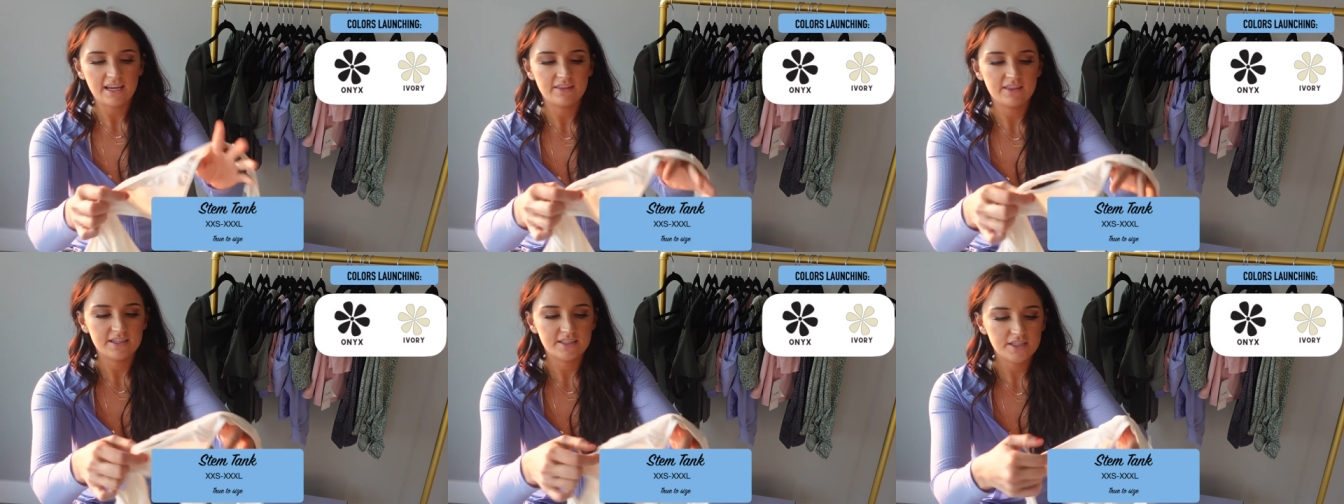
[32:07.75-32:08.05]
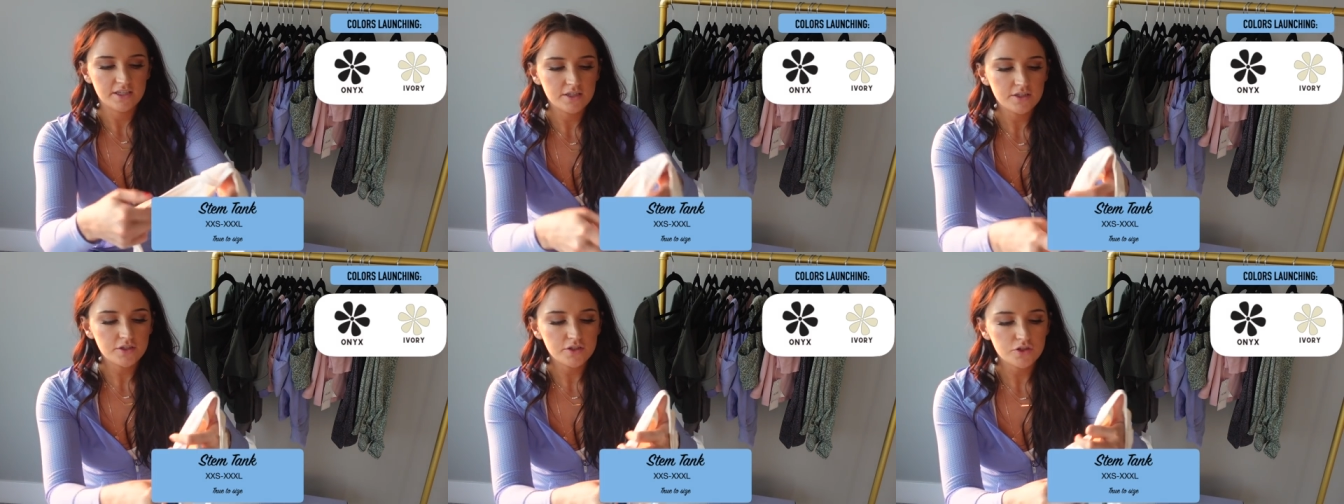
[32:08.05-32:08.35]
and
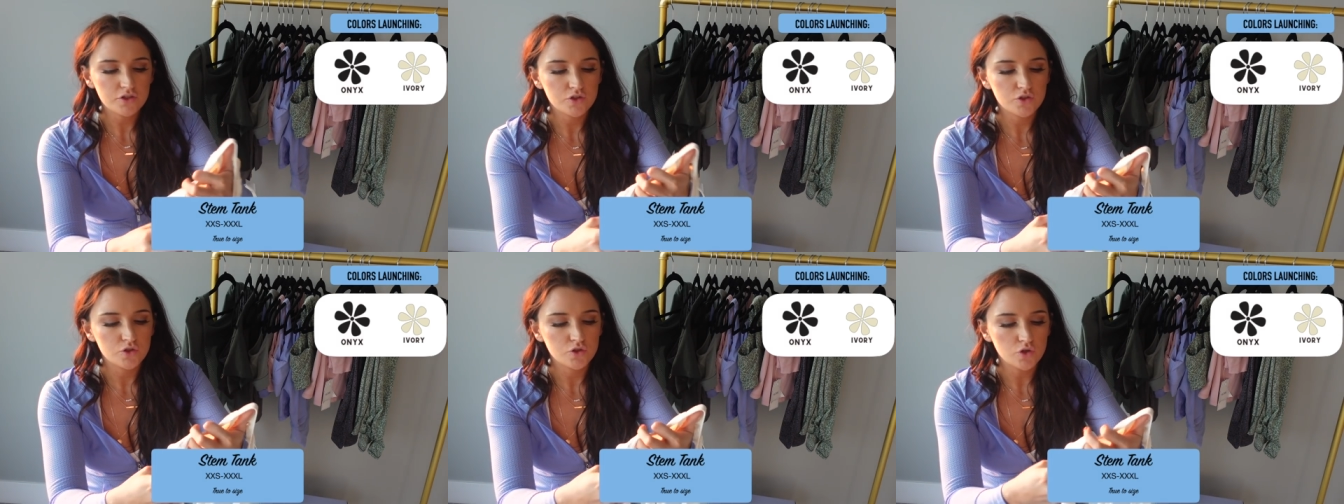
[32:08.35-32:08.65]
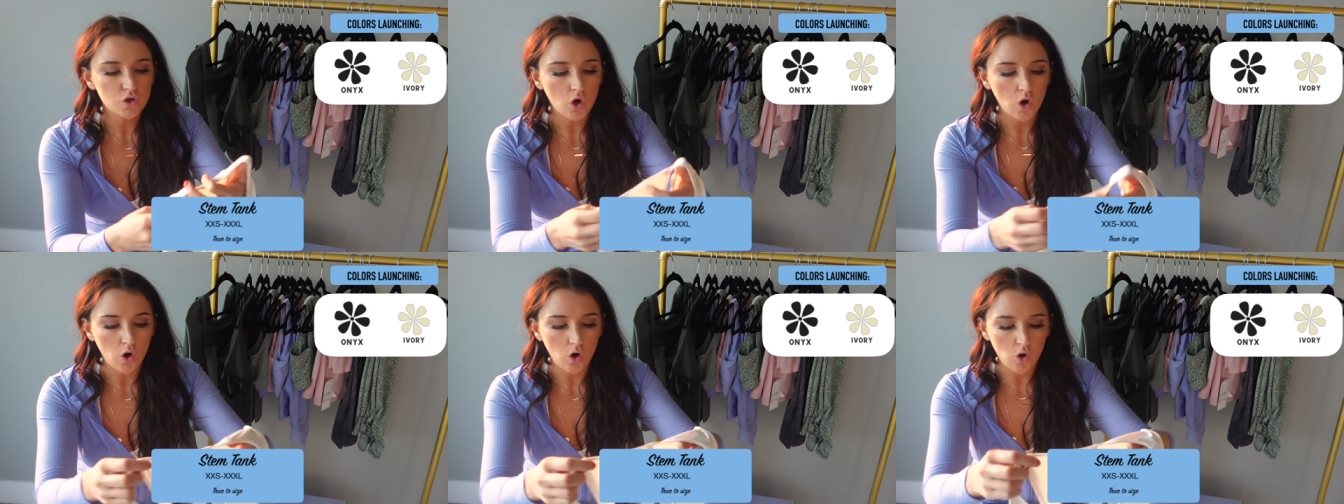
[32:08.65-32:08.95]
this is
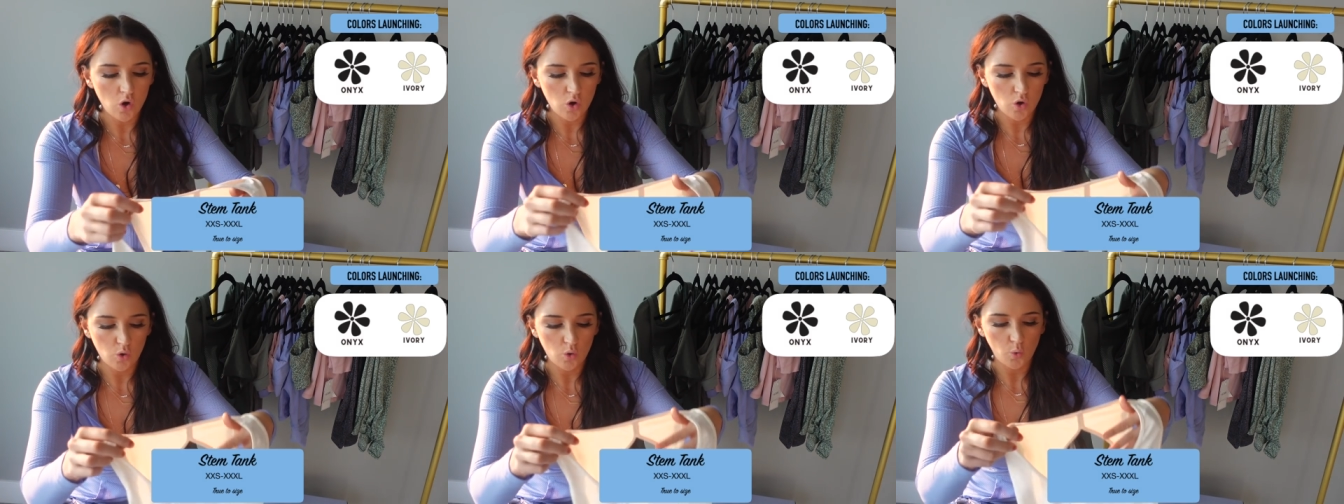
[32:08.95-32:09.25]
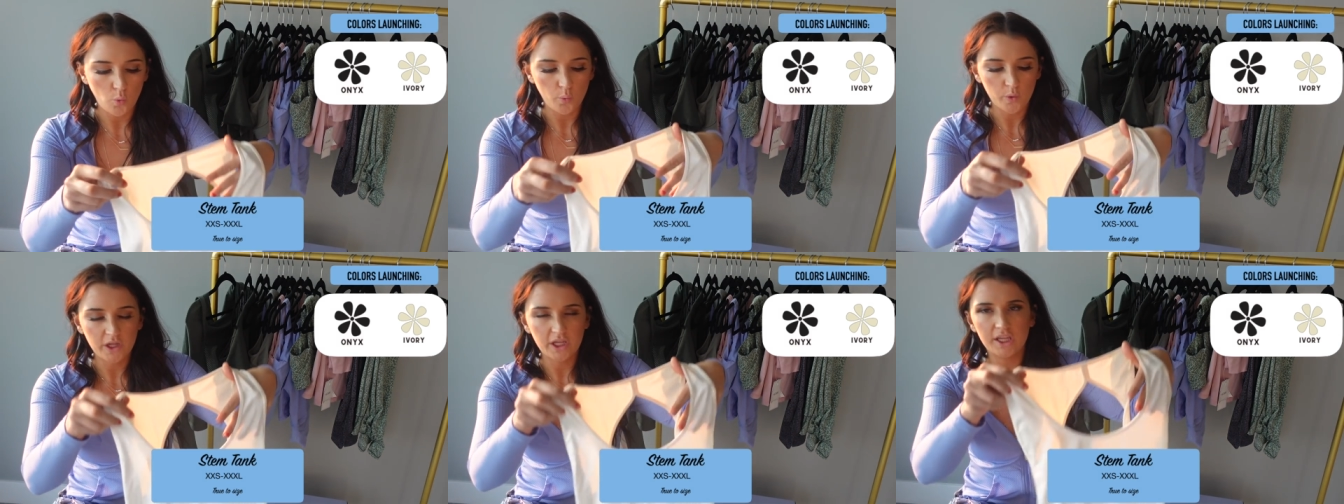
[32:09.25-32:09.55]

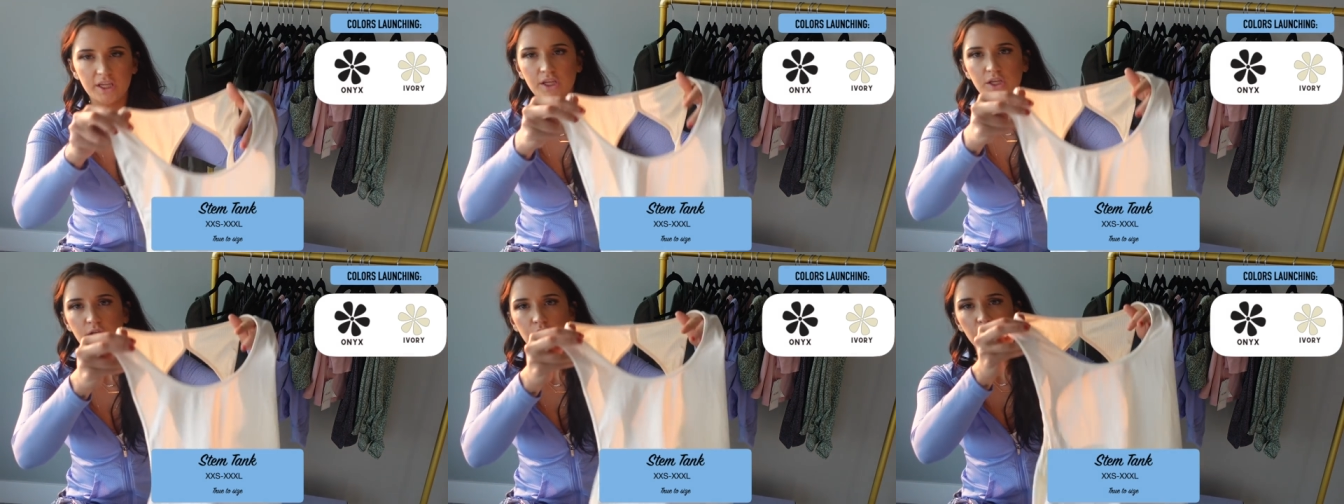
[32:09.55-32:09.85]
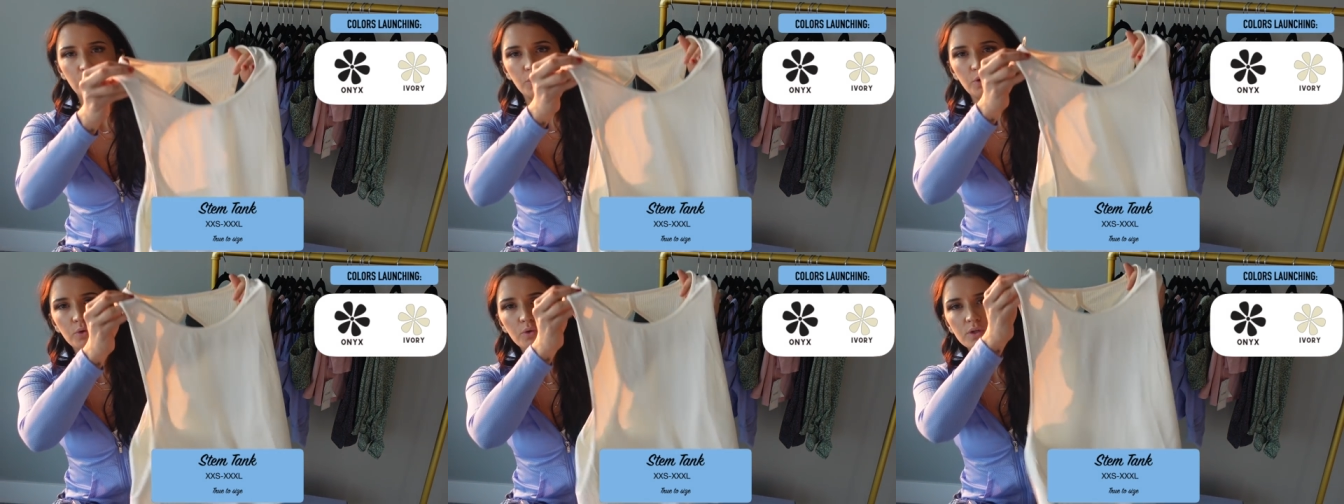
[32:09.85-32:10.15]
so
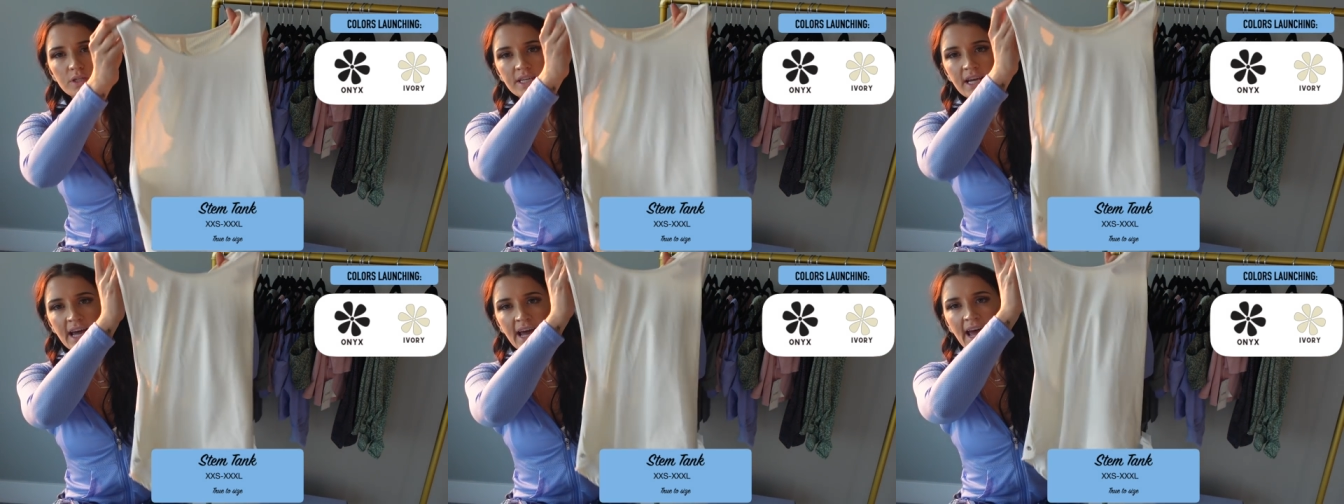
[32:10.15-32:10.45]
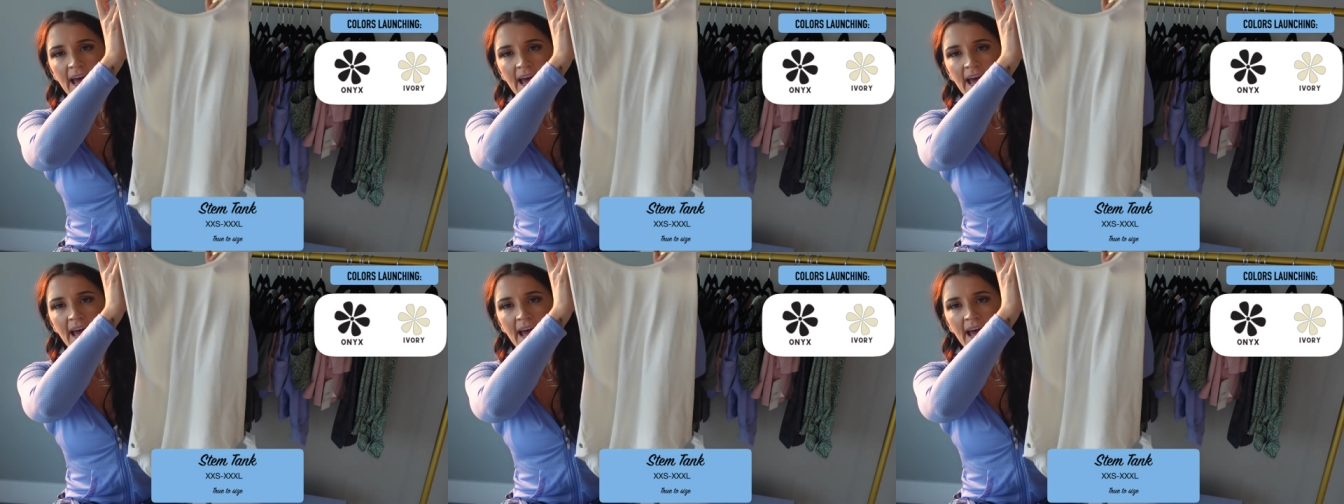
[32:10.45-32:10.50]
cute.